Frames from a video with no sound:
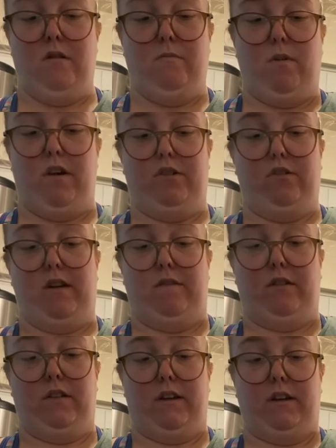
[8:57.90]
but you just have
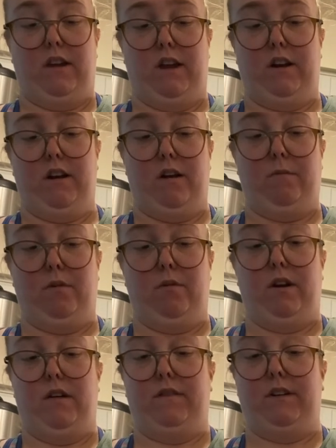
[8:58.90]
to like heat it up or
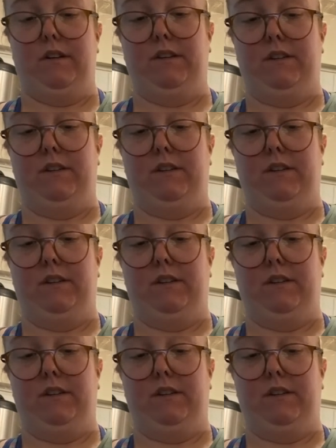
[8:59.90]
whatever.